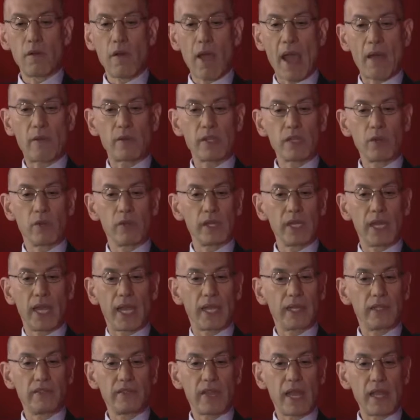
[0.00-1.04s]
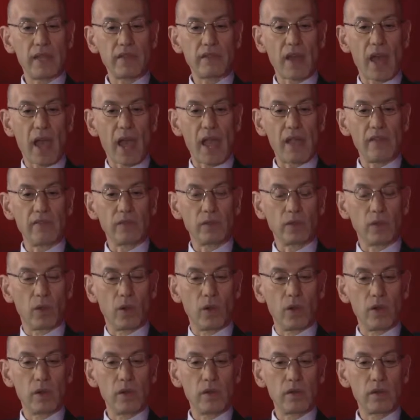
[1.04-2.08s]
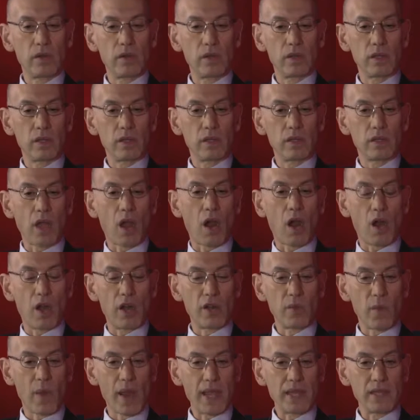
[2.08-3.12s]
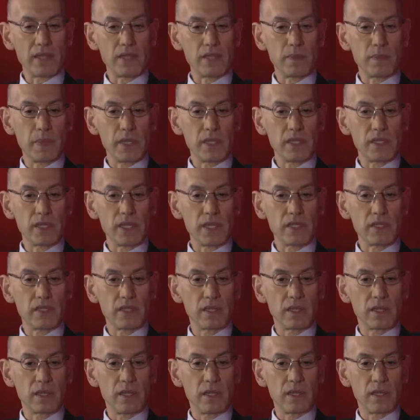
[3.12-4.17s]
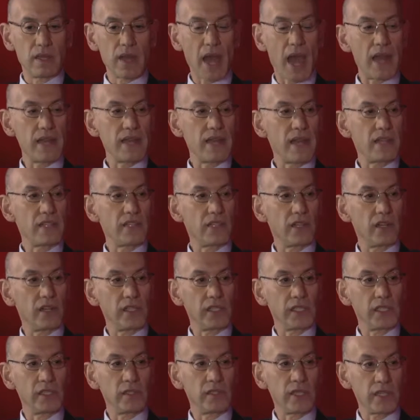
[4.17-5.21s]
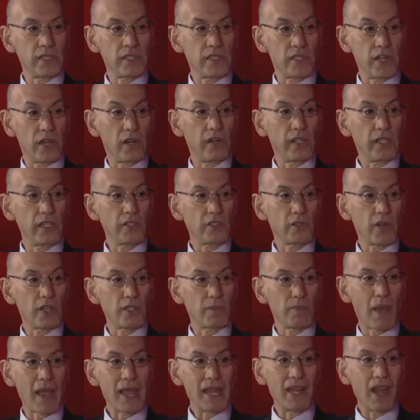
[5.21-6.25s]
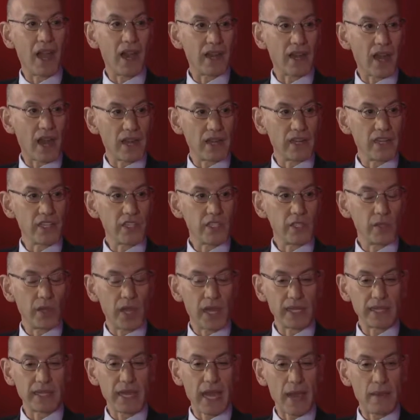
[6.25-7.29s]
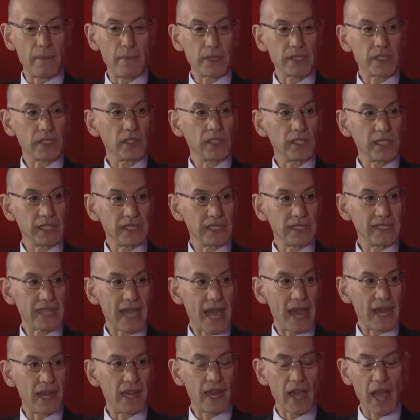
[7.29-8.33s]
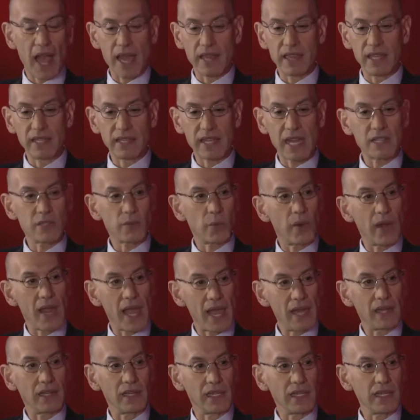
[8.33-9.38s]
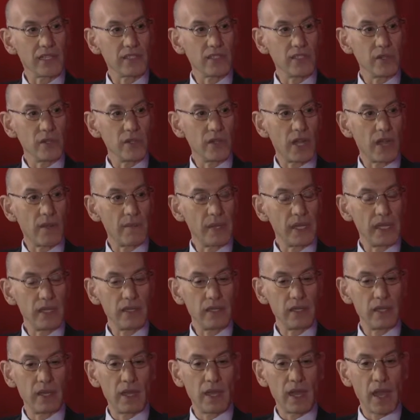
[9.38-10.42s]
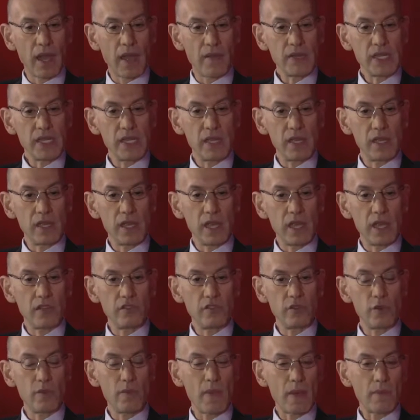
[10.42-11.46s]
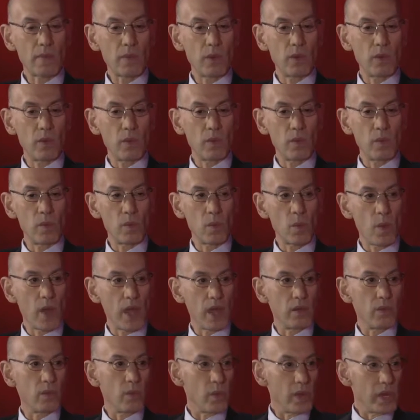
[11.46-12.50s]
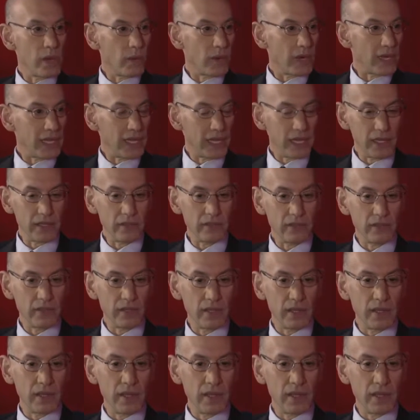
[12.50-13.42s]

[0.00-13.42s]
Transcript: know, Howard, the only thing I can say is I've learned the hard way in this business not necessarily, necessarily to trust my gut on an issue like that, but to look at the data. I think that's where analytics do come in. I mean, as you remember, when we were kids,